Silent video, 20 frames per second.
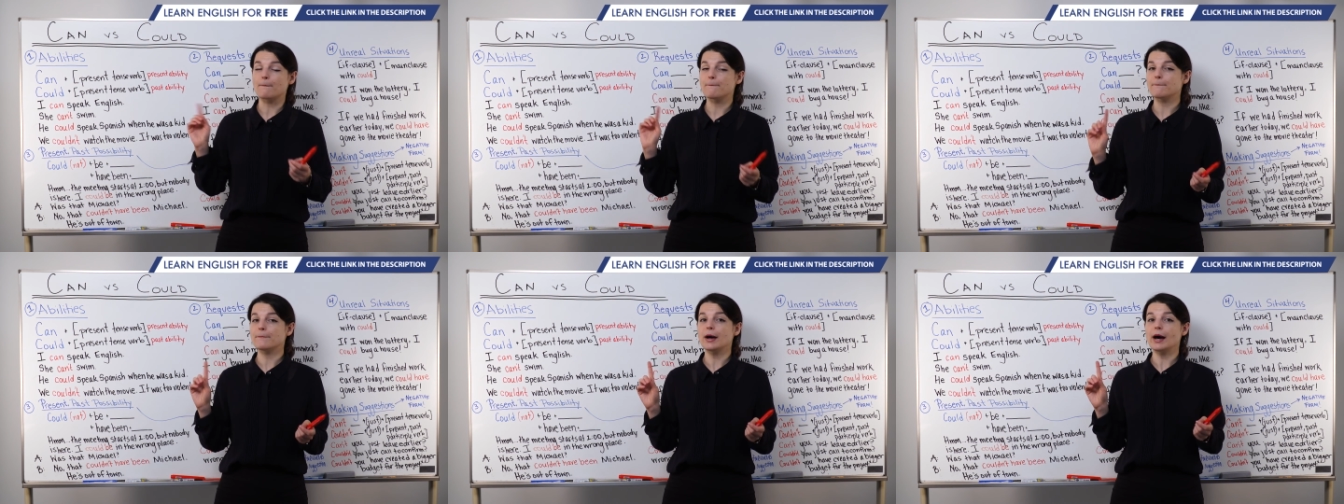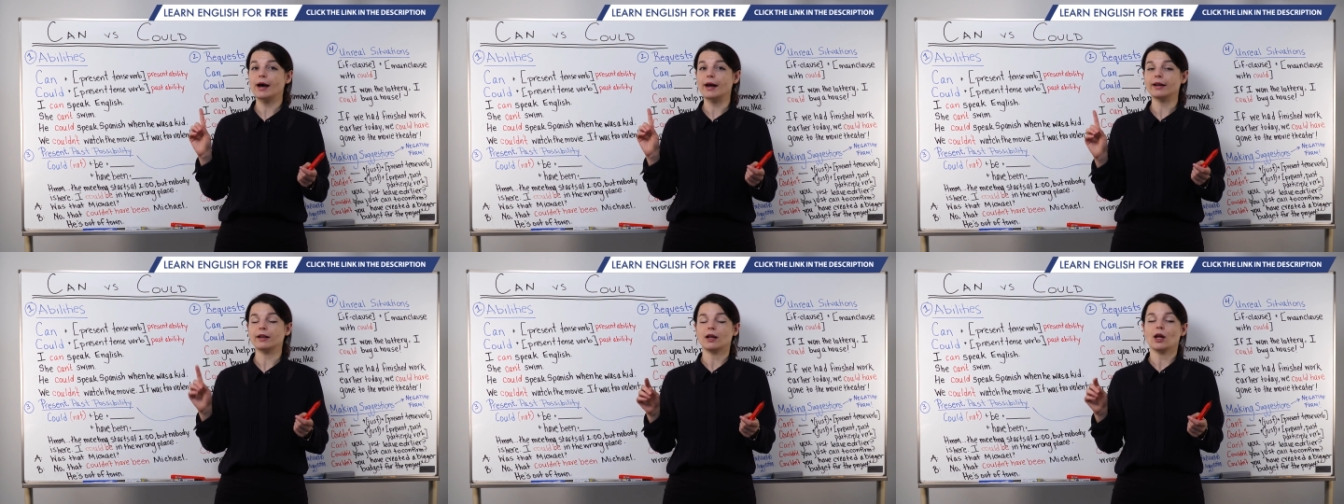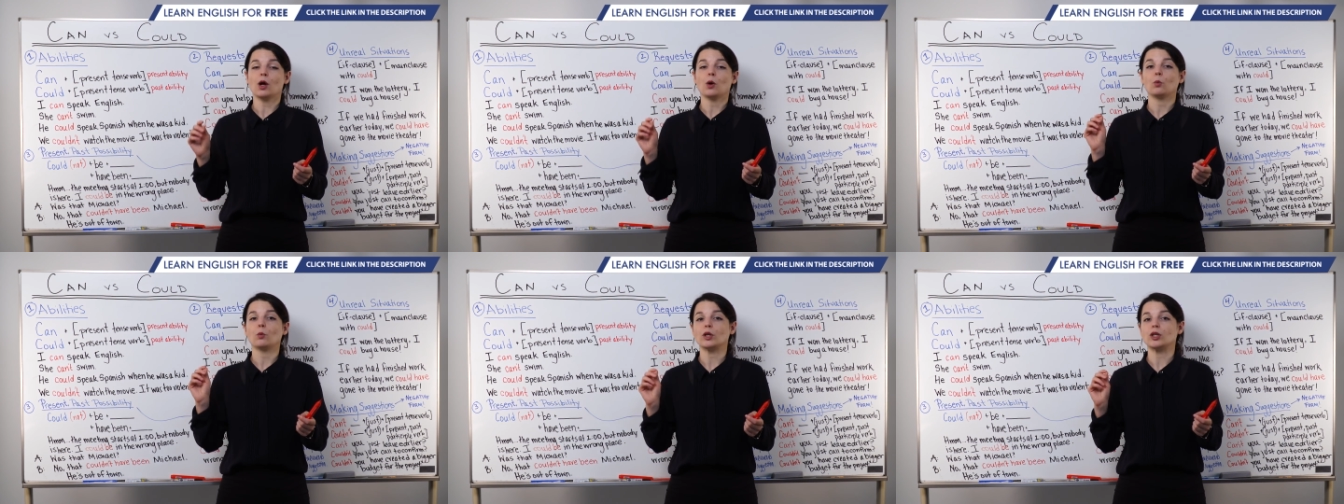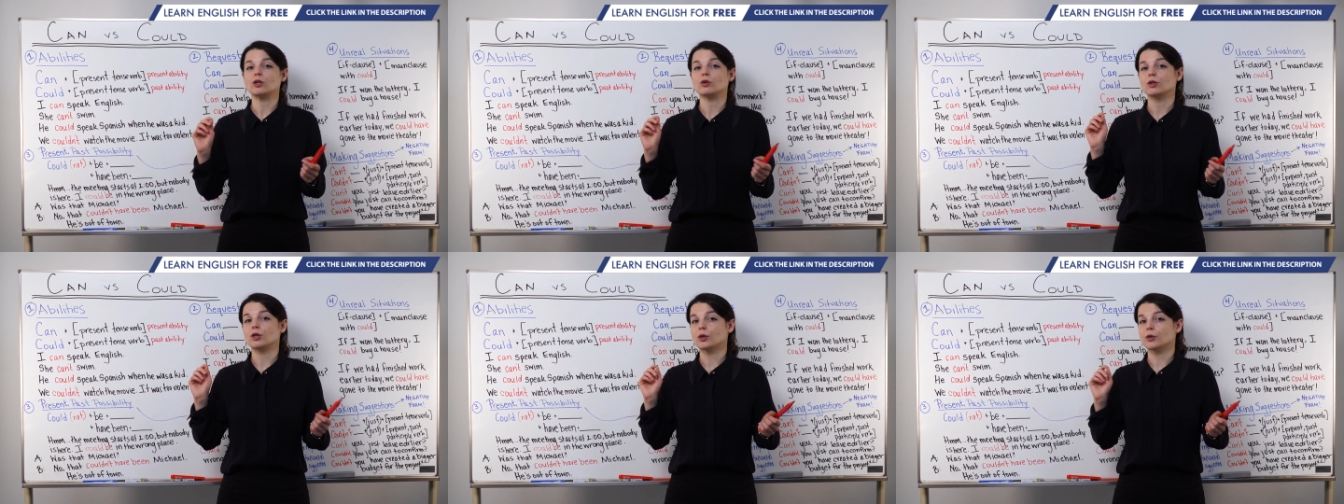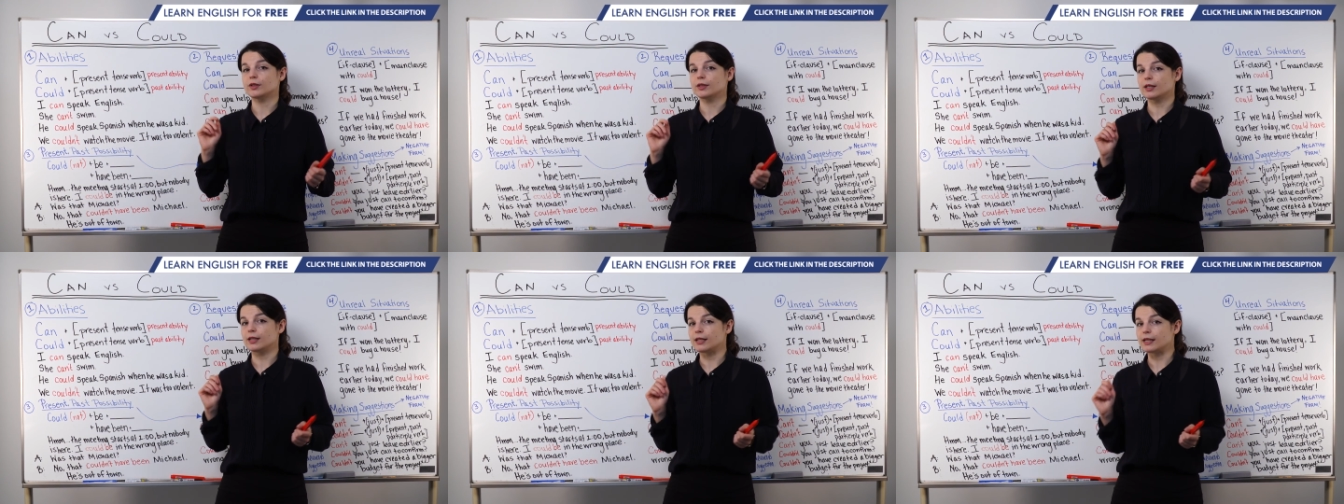But when you
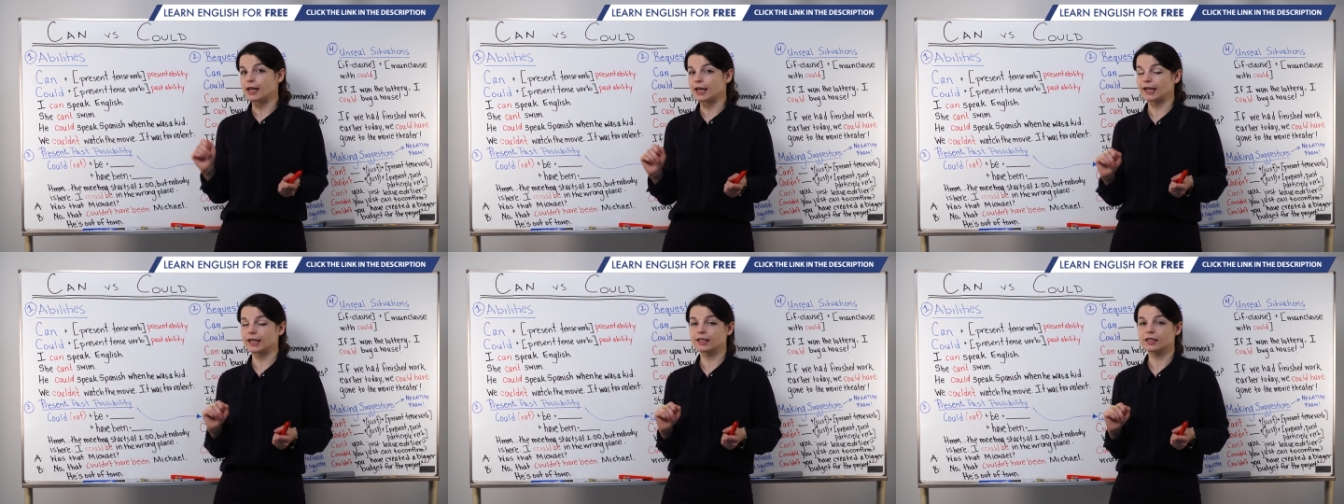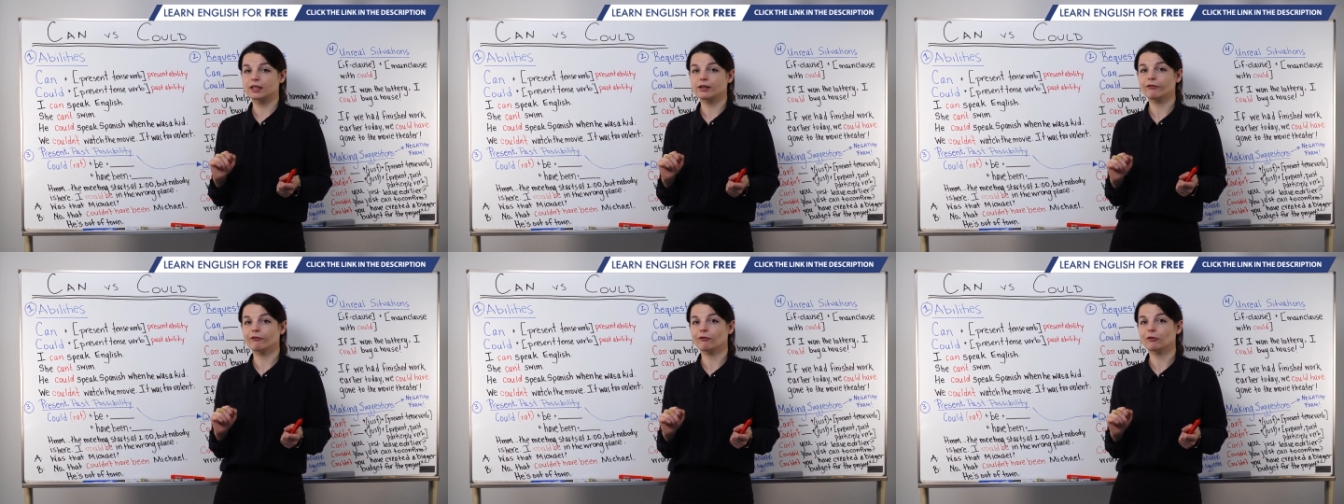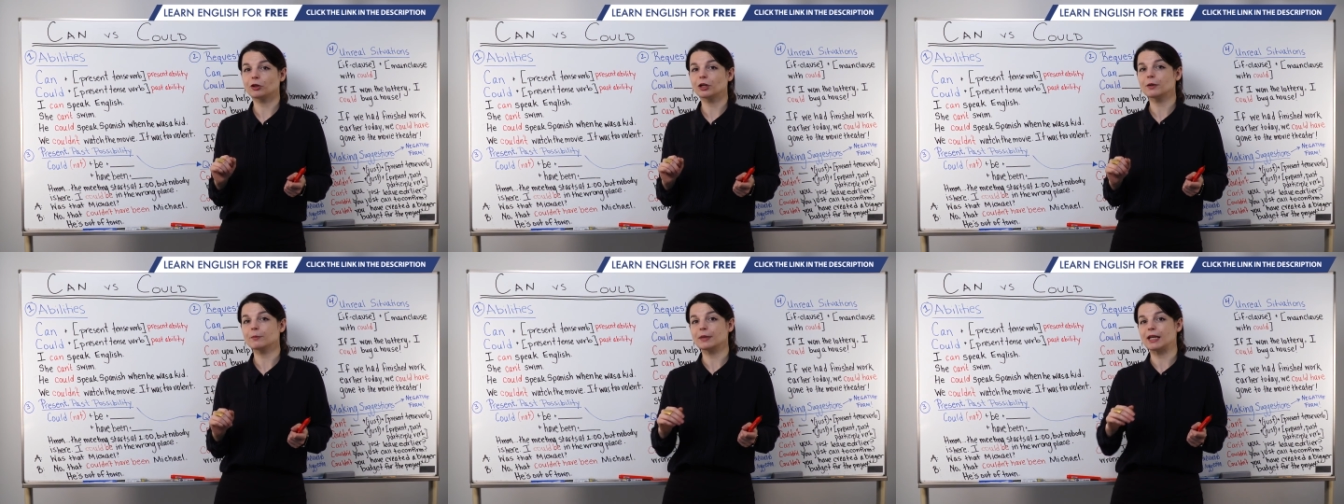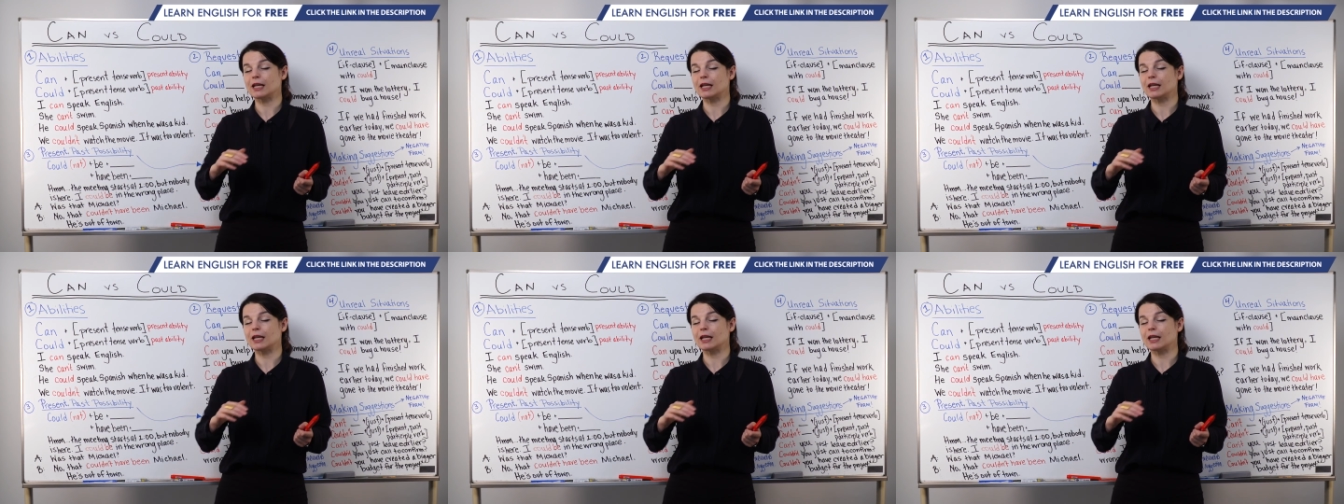use the negative form,